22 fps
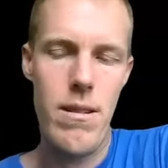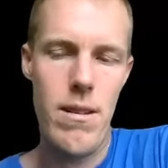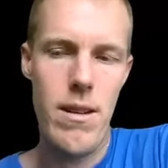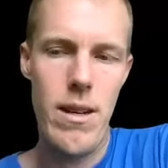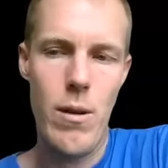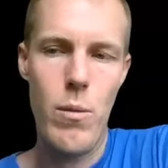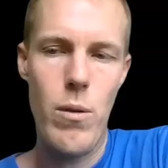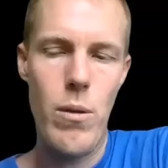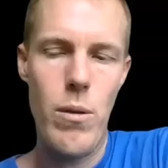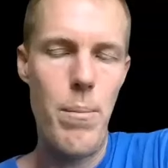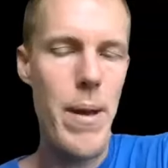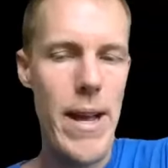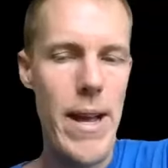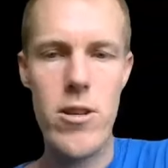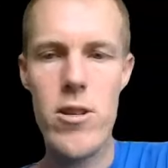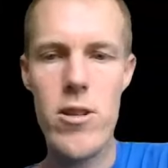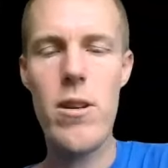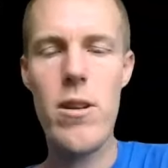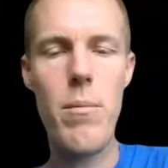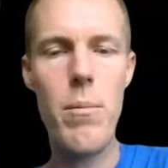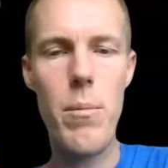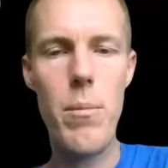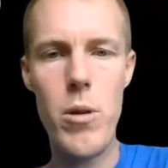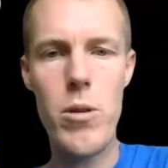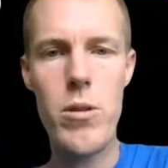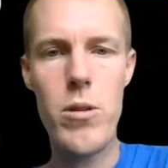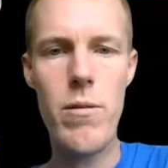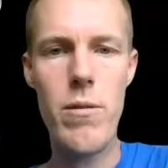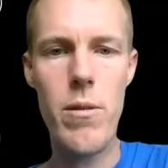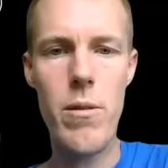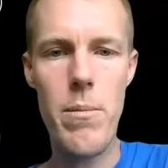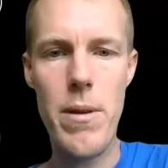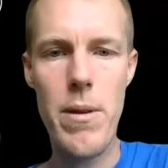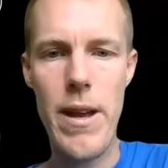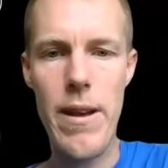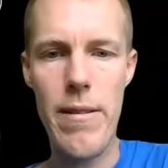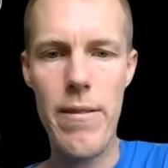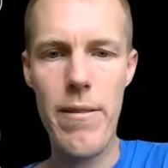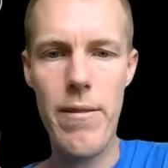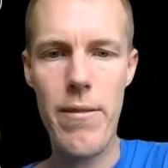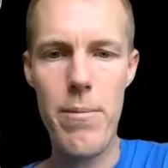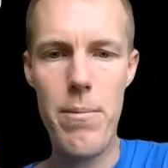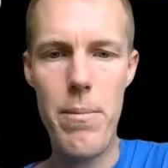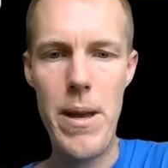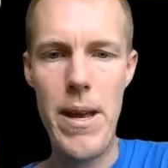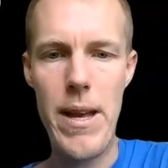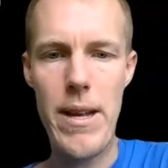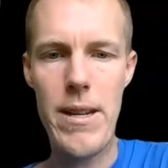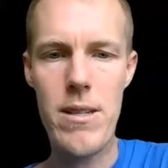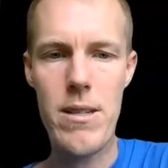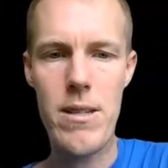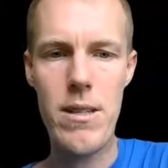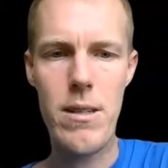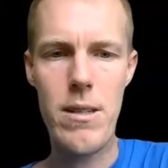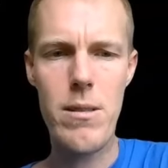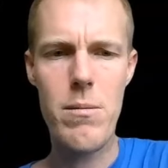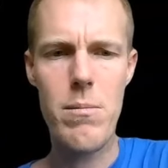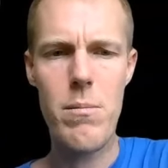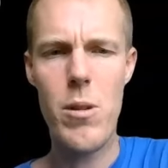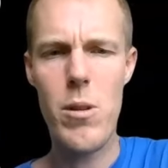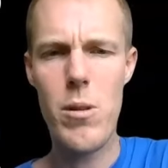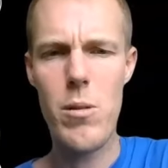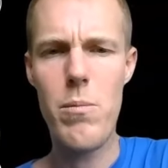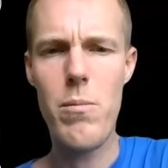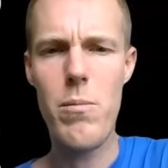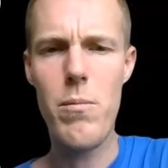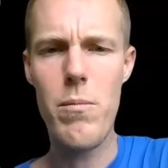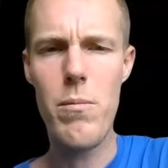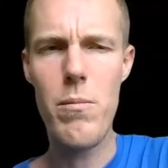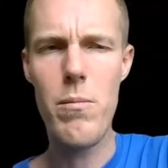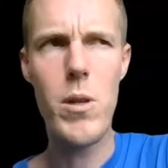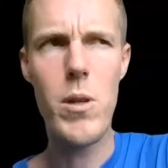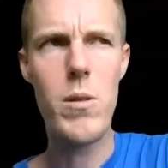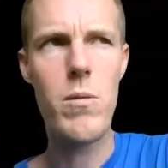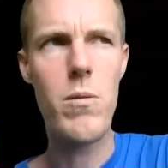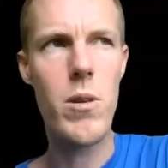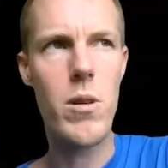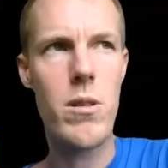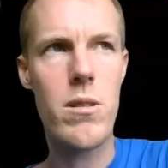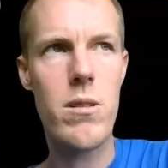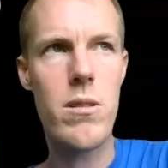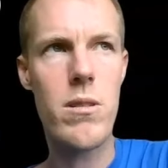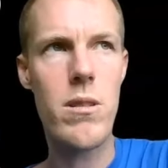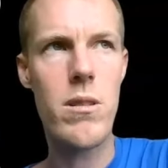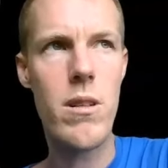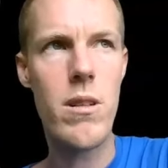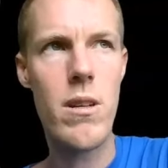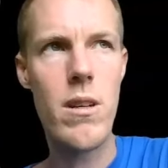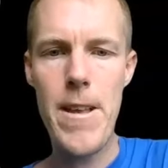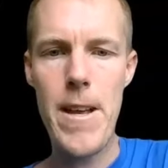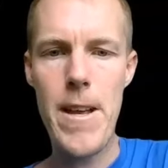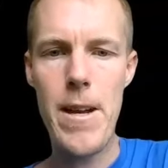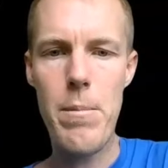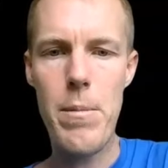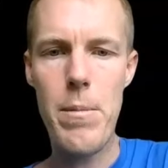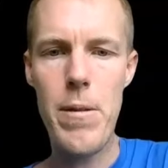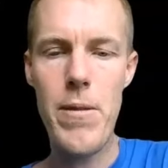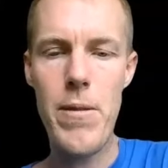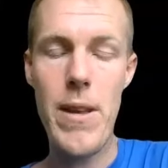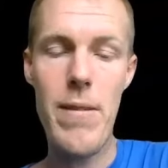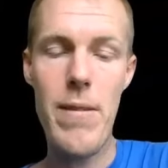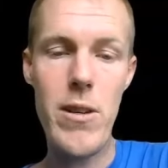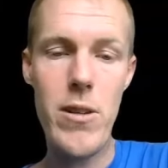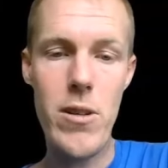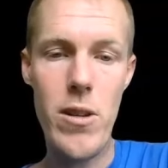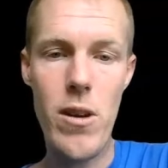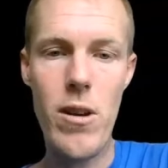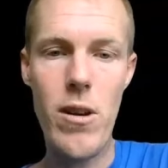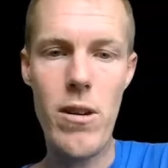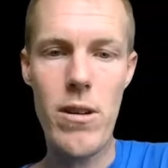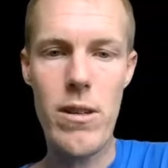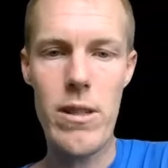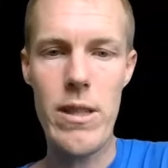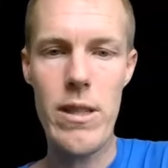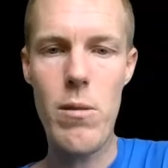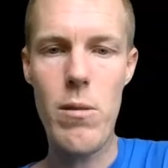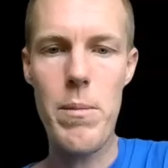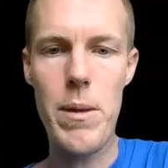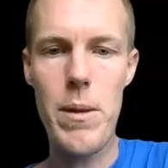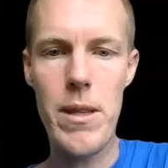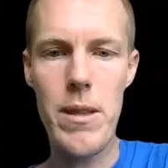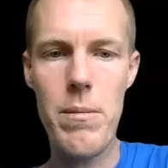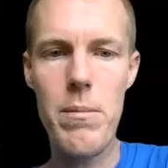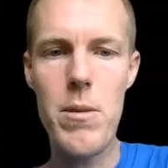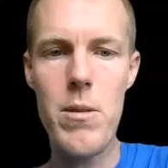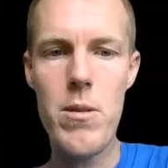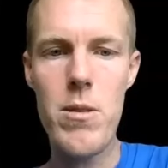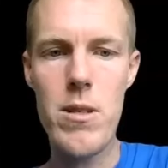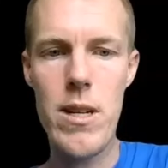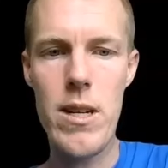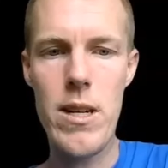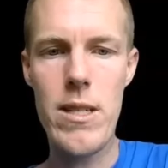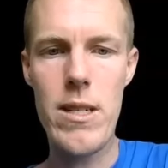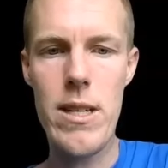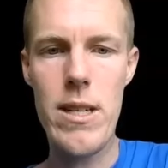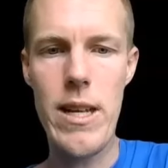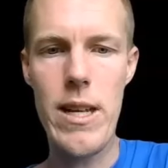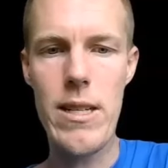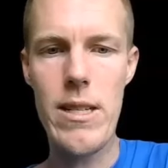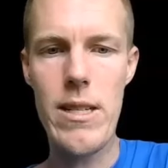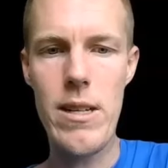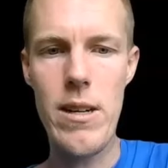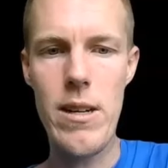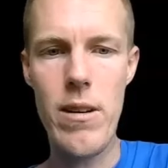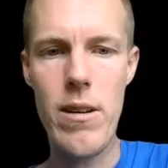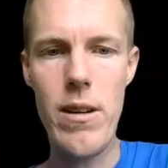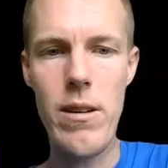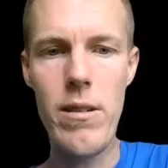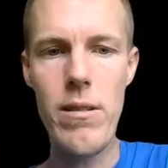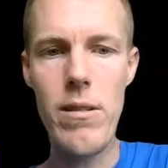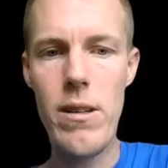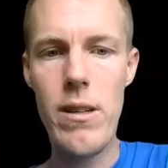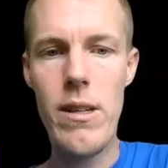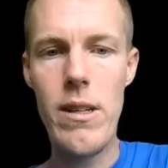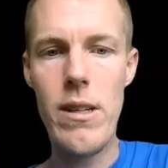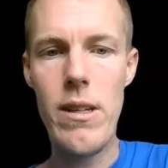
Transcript: I would imagine most of them have pets, at least most folks. But if they have a dog, that would make the most sense in that scenario.